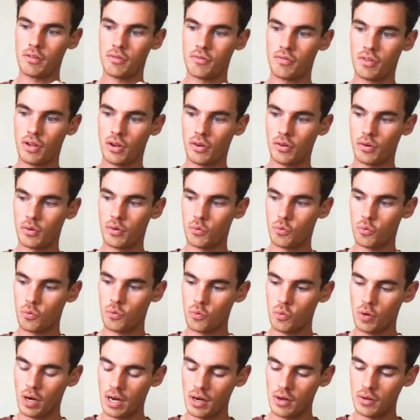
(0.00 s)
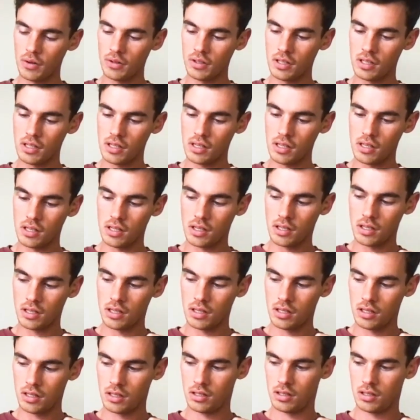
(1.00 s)
we very, very rarely
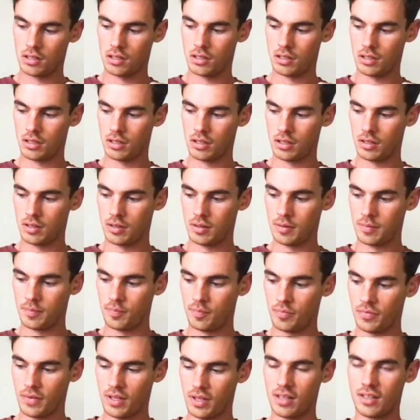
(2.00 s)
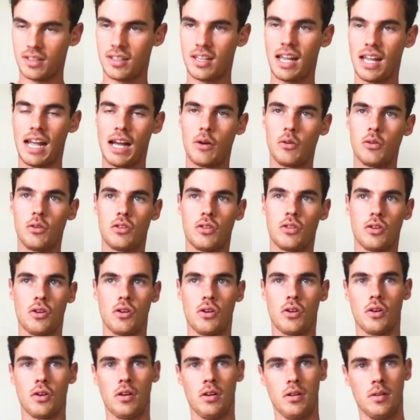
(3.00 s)

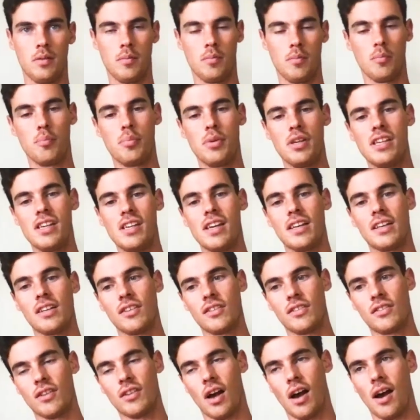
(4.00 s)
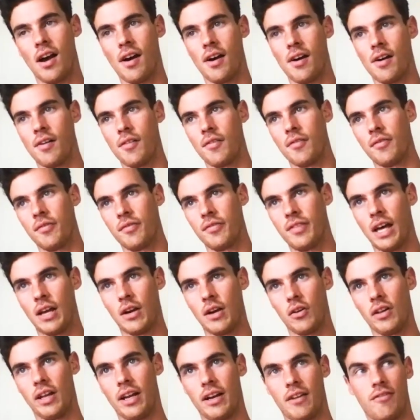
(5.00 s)
encounter beings that
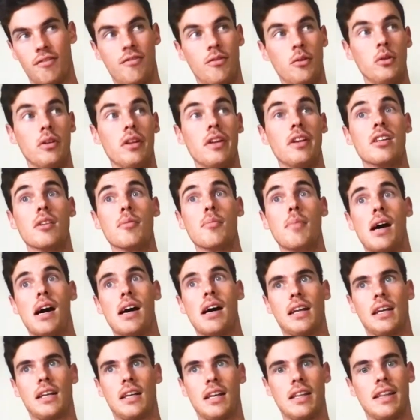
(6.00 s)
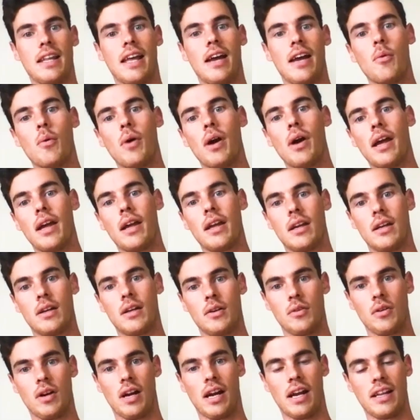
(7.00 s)
are like fully demonic in that way,
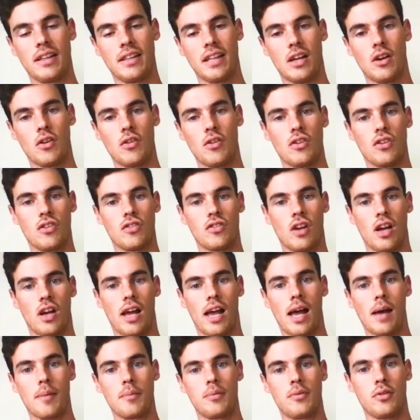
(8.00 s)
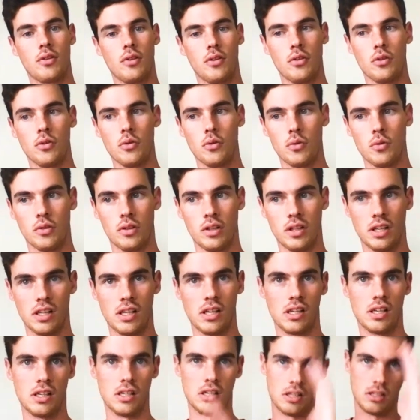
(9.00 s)
right? That are just
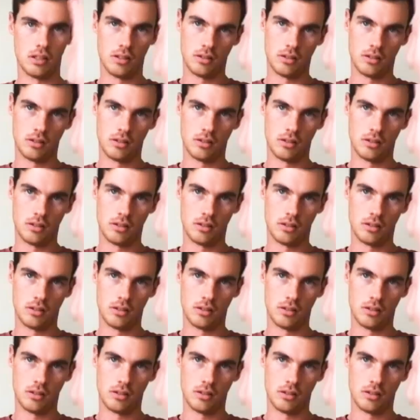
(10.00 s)
absolutely,